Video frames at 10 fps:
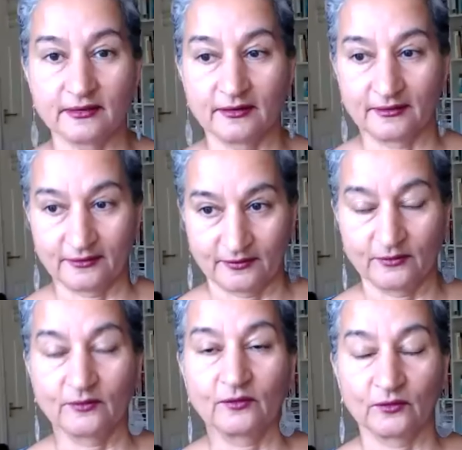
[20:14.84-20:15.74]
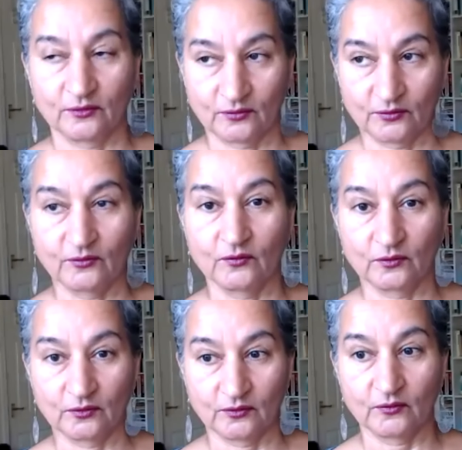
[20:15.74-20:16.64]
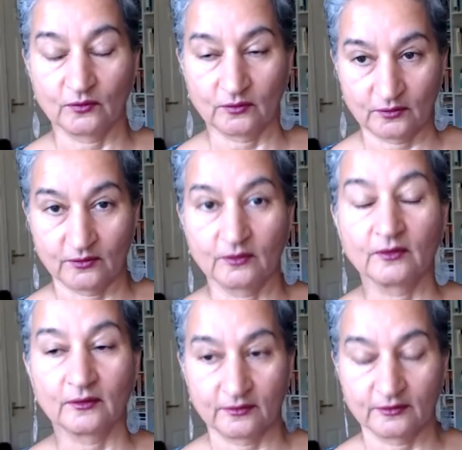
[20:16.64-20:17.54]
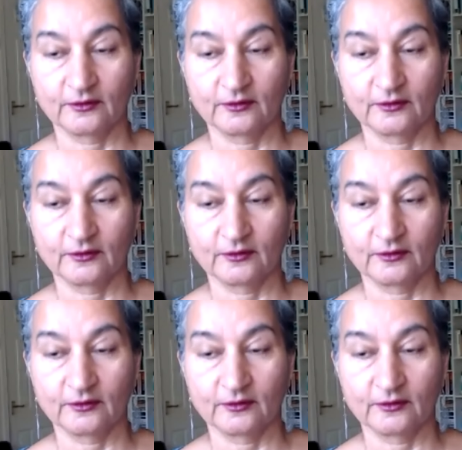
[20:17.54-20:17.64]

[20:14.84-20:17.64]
be only a small portion of the world's population,